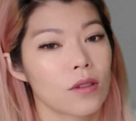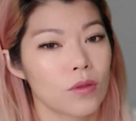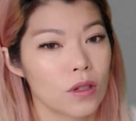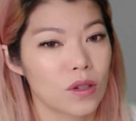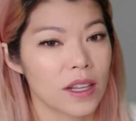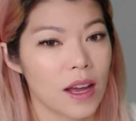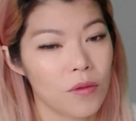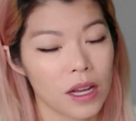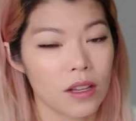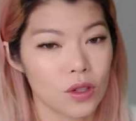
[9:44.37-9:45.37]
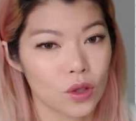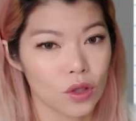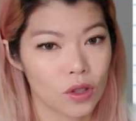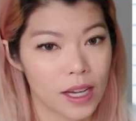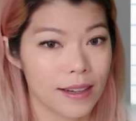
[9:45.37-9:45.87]
So when you look at that, what can you
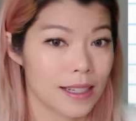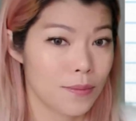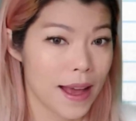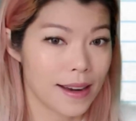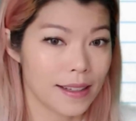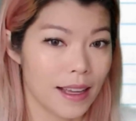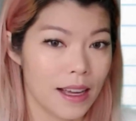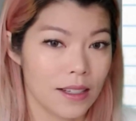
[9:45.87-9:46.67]
do? You can expand.